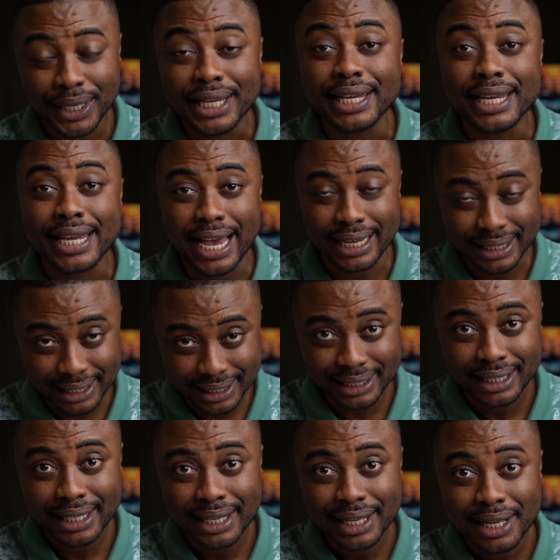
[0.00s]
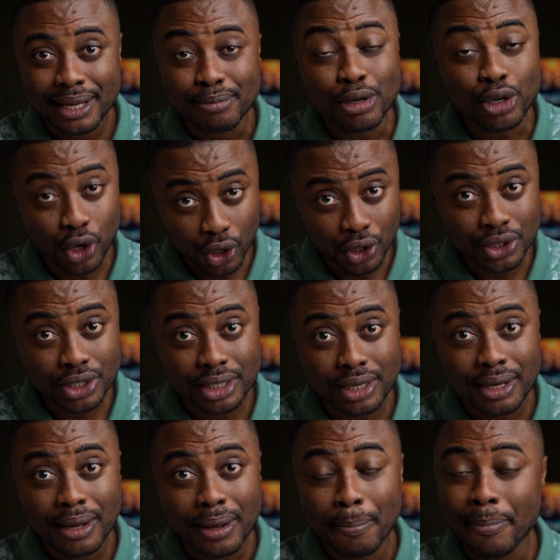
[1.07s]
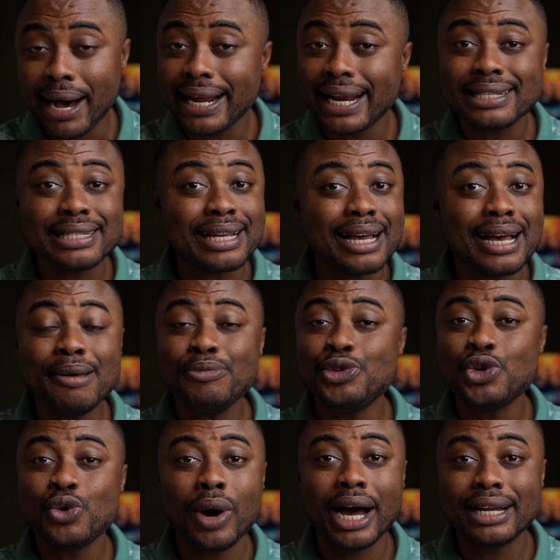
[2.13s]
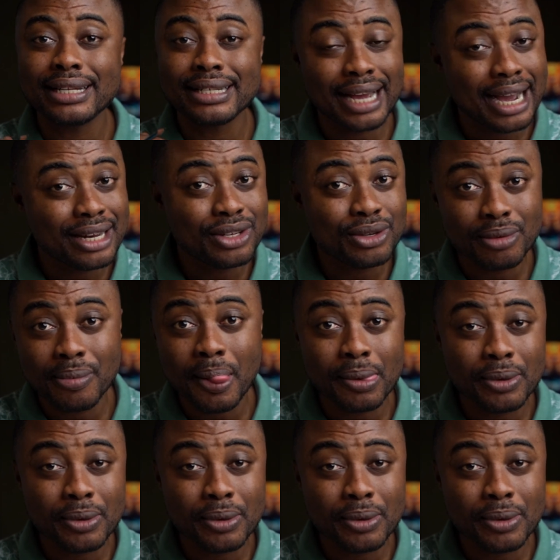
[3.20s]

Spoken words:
Yes, because by the time you are done